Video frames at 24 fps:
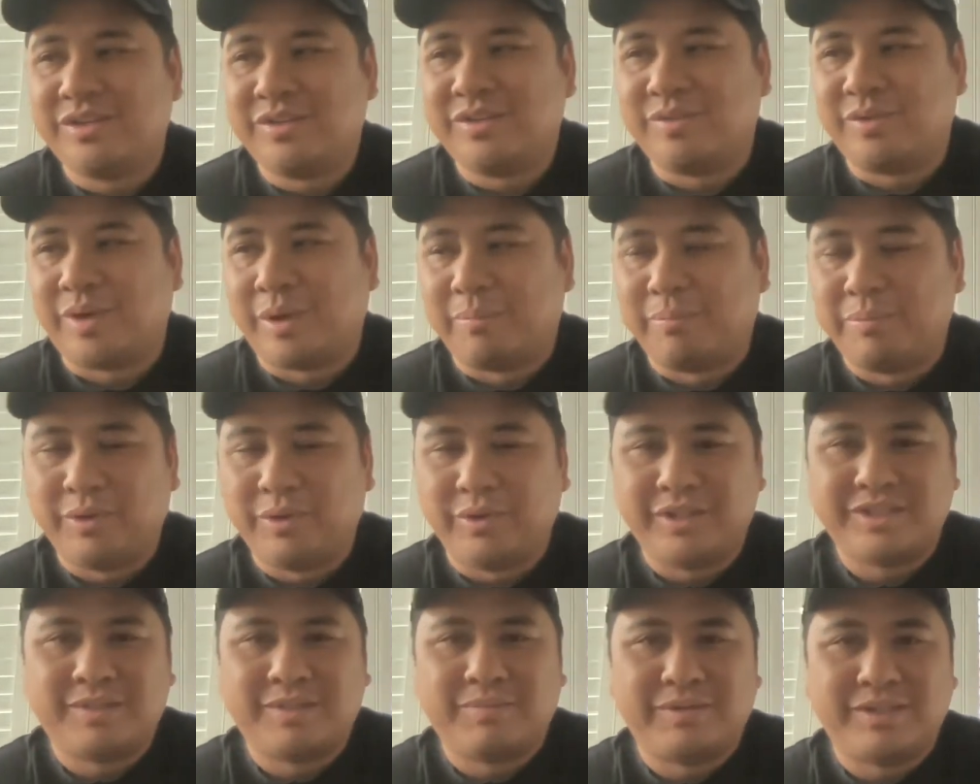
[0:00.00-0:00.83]
Well, I'm
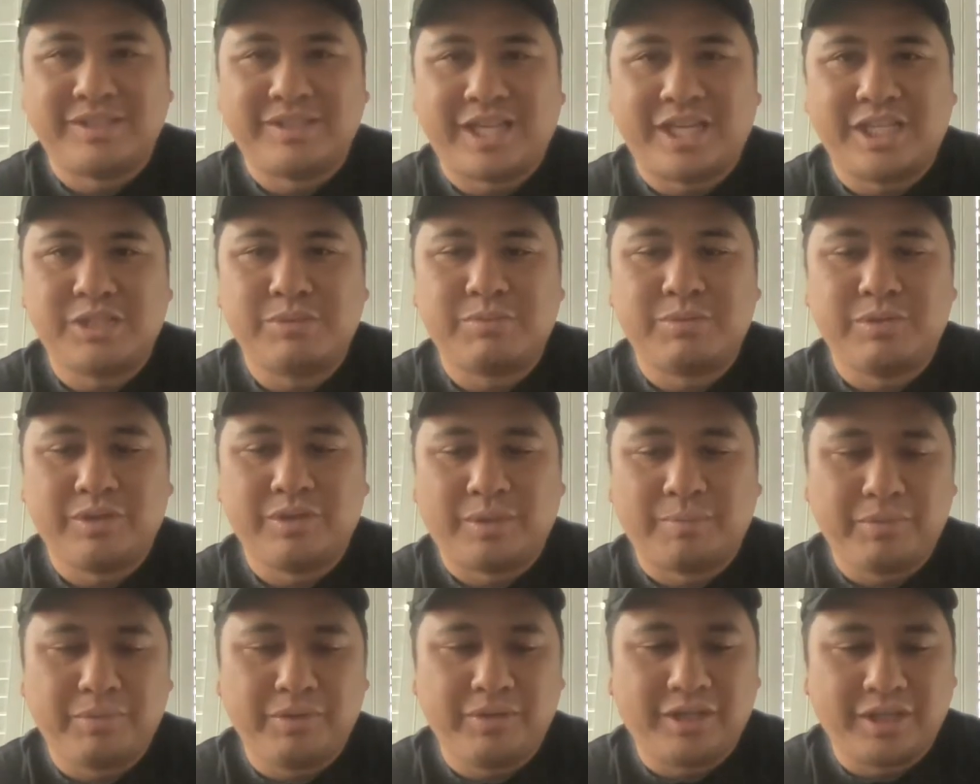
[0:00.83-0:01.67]
building something tangible.
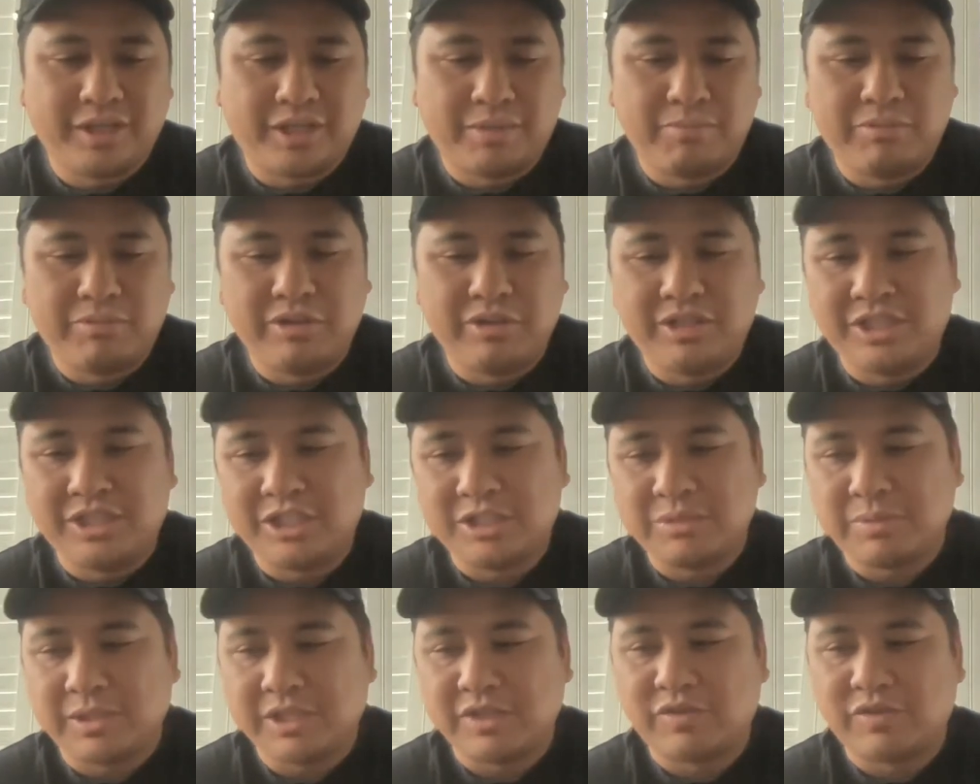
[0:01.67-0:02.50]
I'm building a community
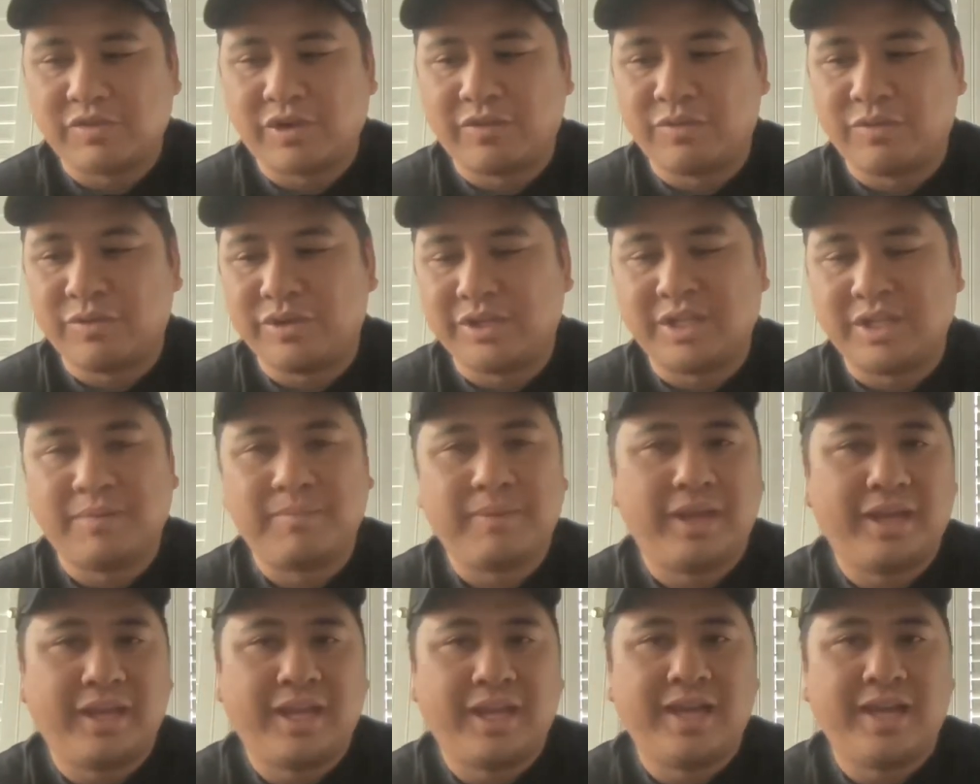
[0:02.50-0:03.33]
space for everyone to come
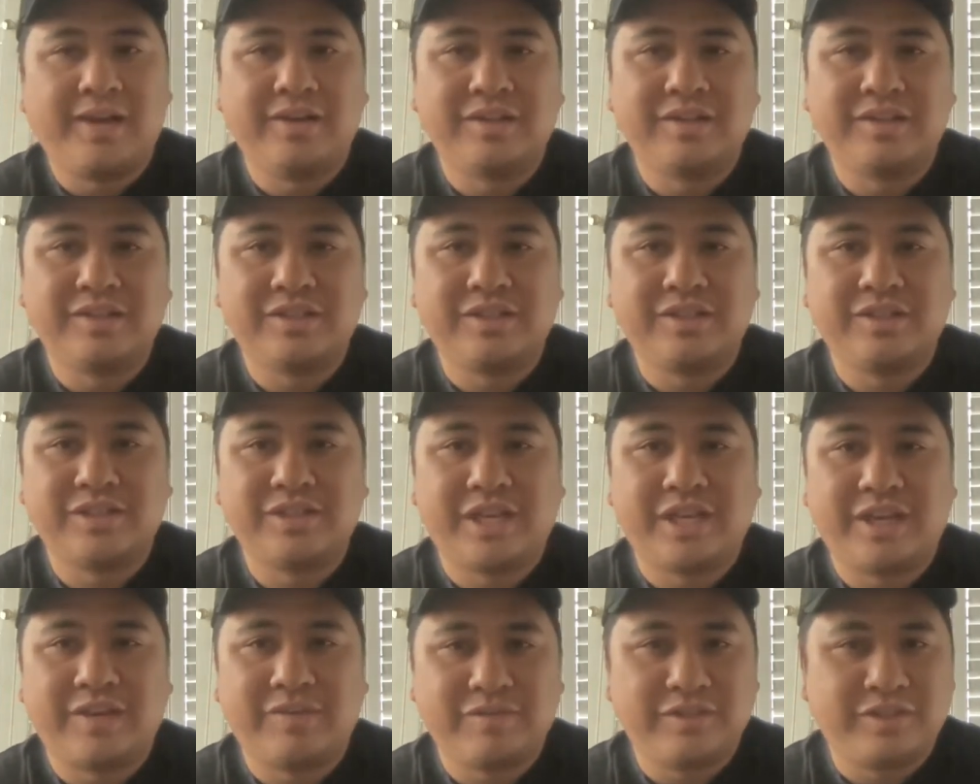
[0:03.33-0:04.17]
hang out, you know,
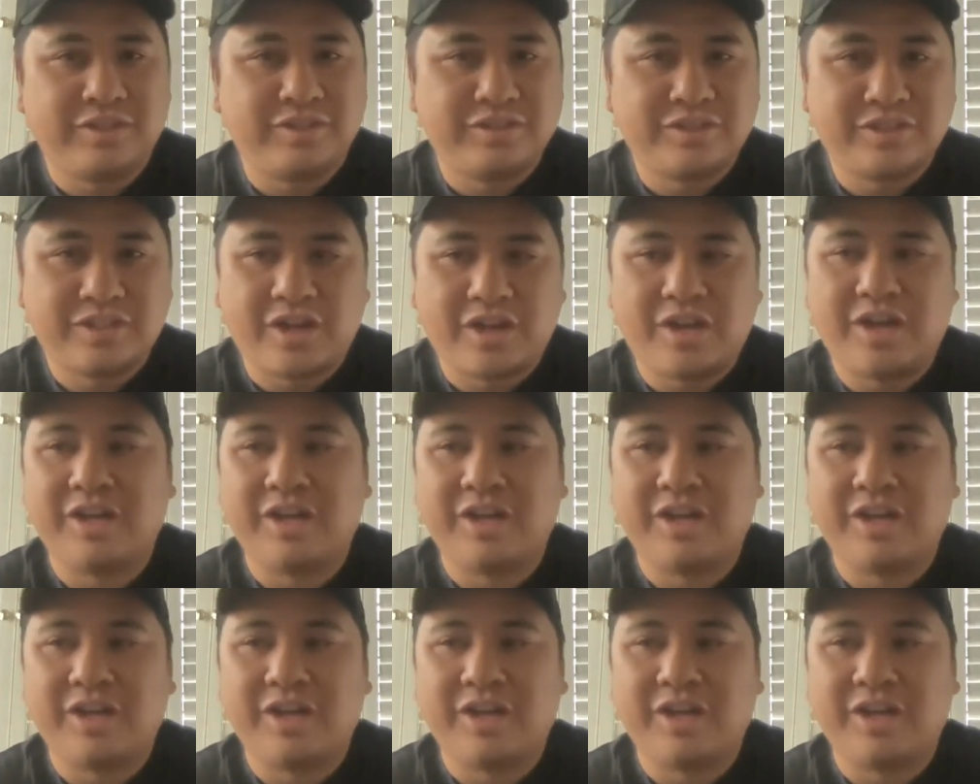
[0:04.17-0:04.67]
to have, you know, talk